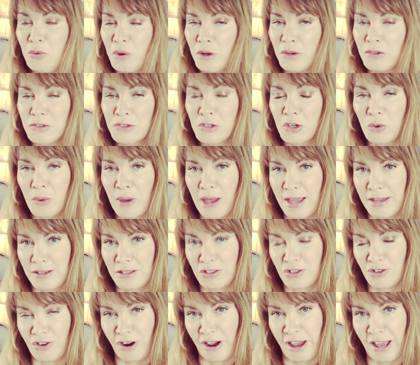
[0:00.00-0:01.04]
you want to wear
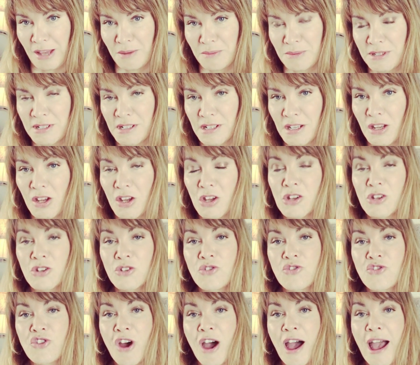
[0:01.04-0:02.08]
stripes,
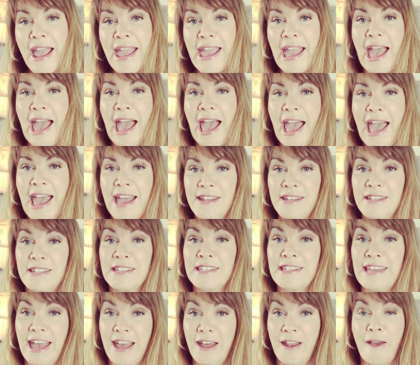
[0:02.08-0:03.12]
try and
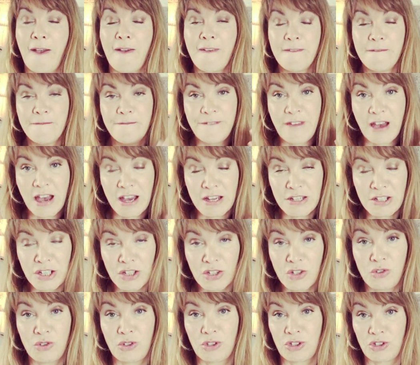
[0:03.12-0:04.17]
get
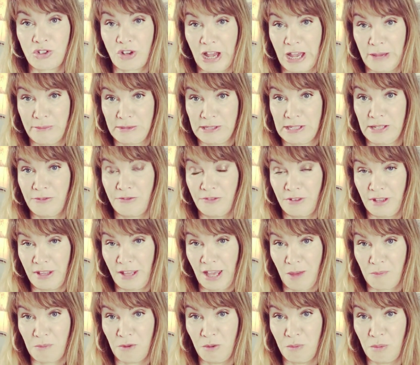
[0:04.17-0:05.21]
vertical stripes for
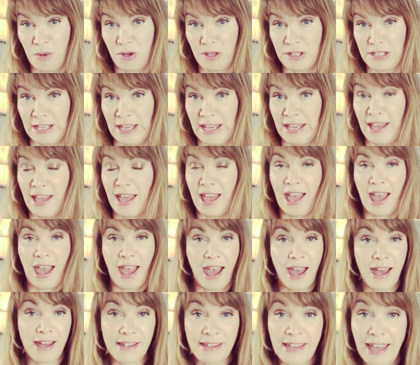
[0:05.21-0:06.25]
the upper body.
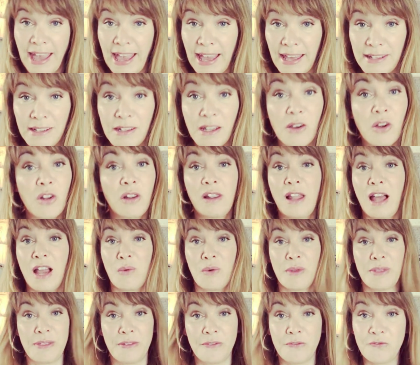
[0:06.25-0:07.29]
Again, like
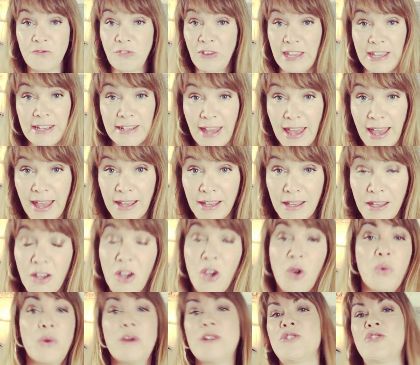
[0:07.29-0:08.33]
with the V-neck,
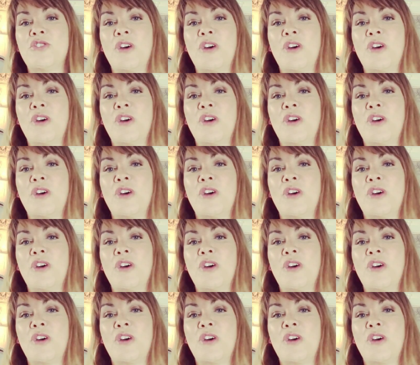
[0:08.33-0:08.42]
we're